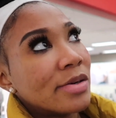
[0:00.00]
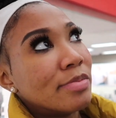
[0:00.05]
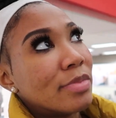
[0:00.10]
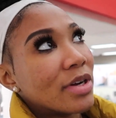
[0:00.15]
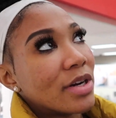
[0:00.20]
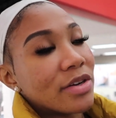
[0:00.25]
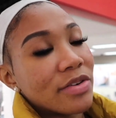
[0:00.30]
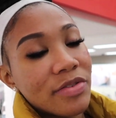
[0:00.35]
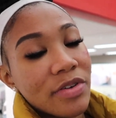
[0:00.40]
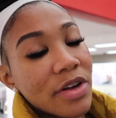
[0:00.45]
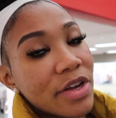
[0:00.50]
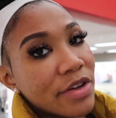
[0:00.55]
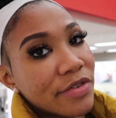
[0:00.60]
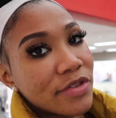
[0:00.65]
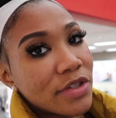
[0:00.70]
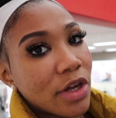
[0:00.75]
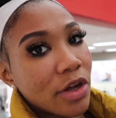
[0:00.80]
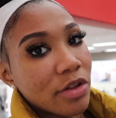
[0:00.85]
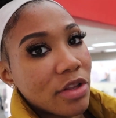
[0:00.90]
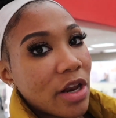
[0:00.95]
But
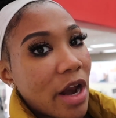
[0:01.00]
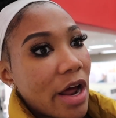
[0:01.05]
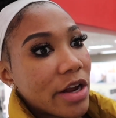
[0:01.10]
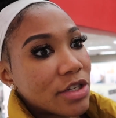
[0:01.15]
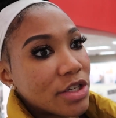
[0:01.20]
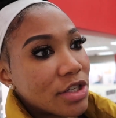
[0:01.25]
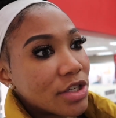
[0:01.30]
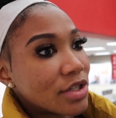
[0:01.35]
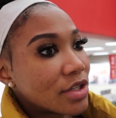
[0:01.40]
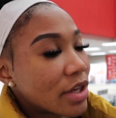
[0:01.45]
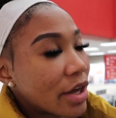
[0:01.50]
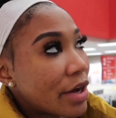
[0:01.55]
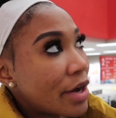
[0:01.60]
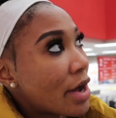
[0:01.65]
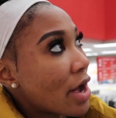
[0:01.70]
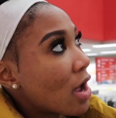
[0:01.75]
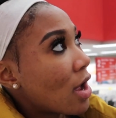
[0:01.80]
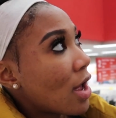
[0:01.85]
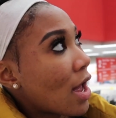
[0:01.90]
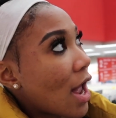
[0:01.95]
if so, then I just
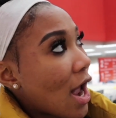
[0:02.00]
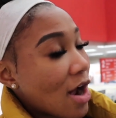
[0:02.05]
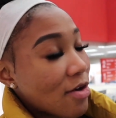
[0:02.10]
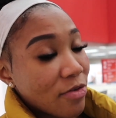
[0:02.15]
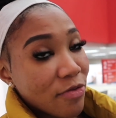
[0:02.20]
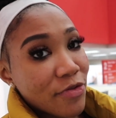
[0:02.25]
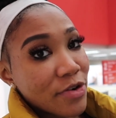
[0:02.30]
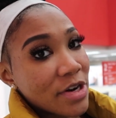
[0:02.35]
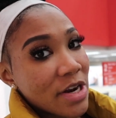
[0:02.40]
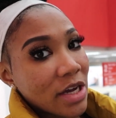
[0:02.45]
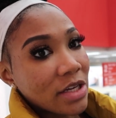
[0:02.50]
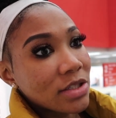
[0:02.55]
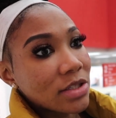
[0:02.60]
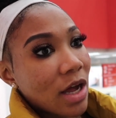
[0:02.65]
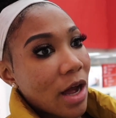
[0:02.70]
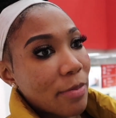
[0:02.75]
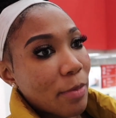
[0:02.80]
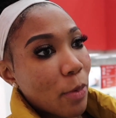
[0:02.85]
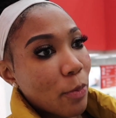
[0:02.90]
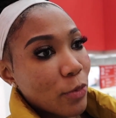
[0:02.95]
have it for next time.